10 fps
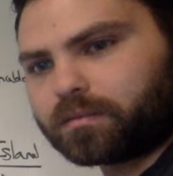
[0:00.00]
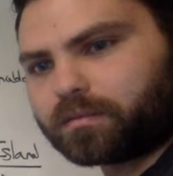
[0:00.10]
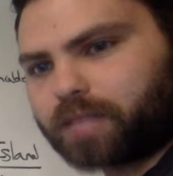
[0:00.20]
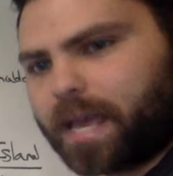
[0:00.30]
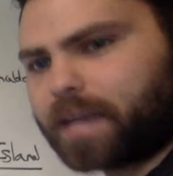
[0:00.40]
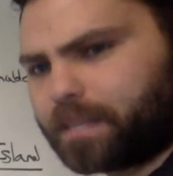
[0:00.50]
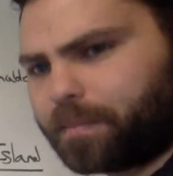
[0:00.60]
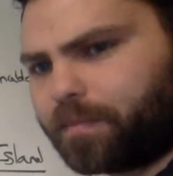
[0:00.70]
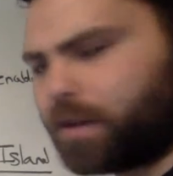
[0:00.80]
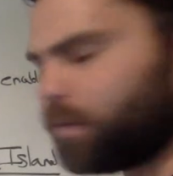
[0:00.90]
Yeah, some
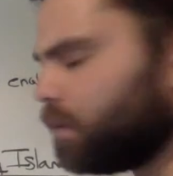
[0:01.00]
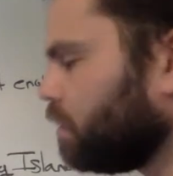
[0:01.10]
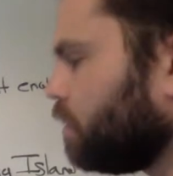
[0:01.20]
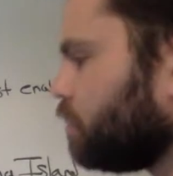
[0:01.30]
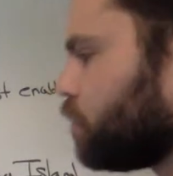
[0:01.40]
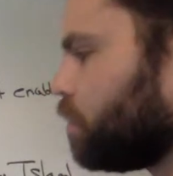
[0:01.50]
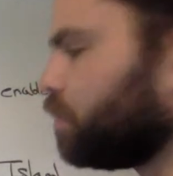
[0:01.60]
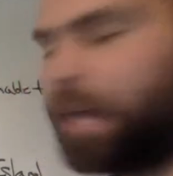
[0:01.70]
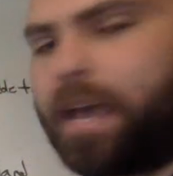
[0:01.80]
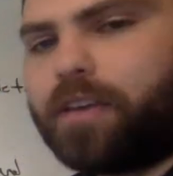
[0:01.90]
of you. So with
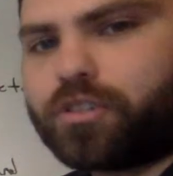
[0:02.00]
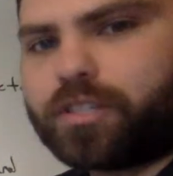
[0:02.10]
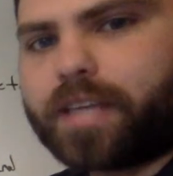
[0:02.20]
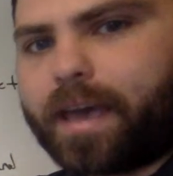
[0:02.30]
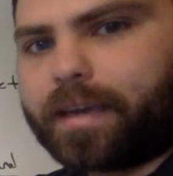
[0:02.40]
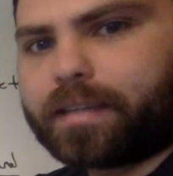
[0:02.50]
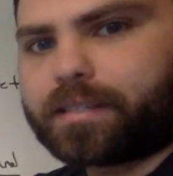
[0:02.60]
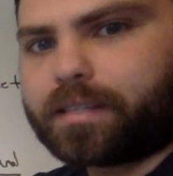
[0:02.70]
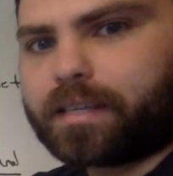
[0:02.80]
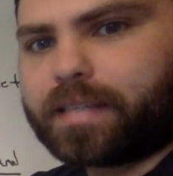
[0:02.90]
laser tag,
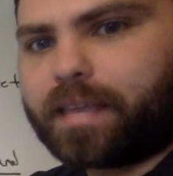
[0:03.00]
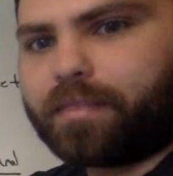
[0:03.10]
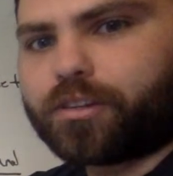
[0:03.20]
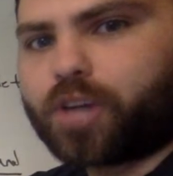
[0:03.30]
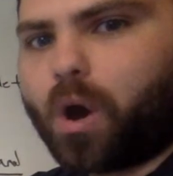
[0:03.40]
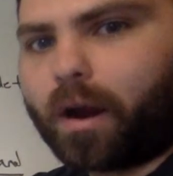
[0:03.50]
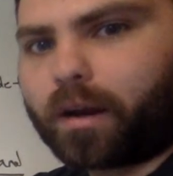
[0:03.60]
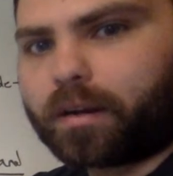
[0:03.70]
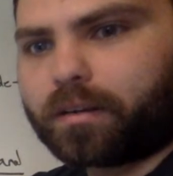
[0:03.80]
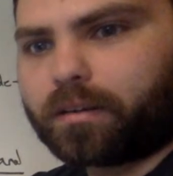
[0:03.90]
it's in the
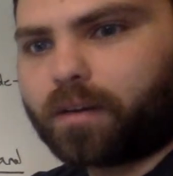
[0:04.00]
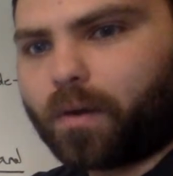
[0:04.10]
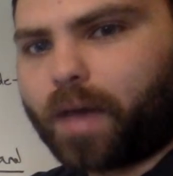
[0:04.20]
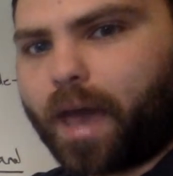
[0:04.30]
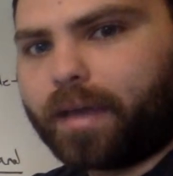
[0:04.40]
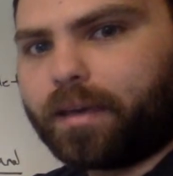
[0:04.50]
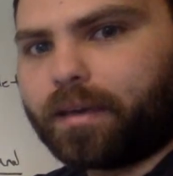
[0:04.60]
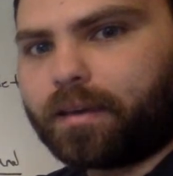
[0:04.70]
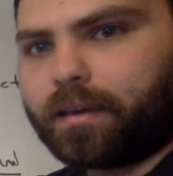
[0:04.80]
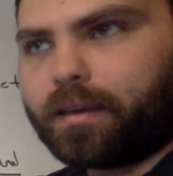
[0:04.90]
dark, okay?
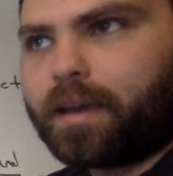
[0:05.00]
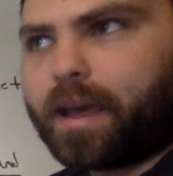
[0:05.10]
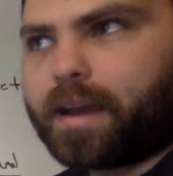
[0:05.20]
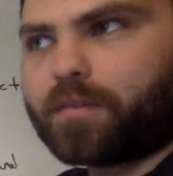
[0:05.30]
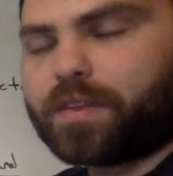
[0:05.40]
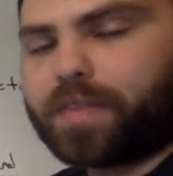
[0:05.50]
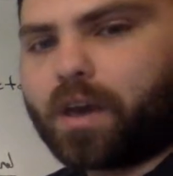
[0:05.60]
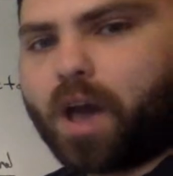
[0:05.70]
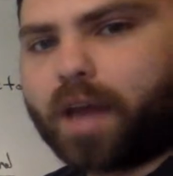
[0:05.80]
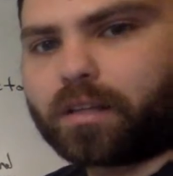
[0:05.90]
And everything
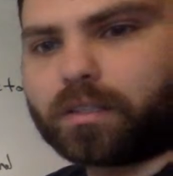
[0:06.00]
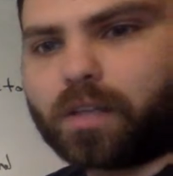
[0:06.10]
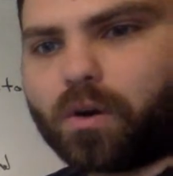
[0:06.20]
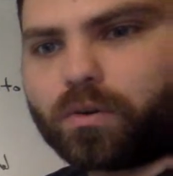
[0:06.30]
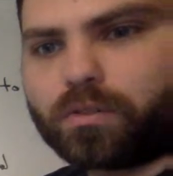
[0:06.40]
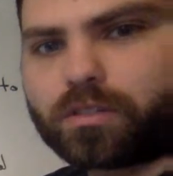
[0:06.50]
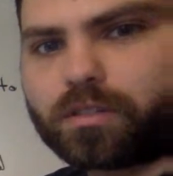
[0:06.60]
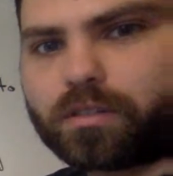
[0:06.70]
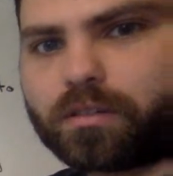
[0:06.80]
kind of glows.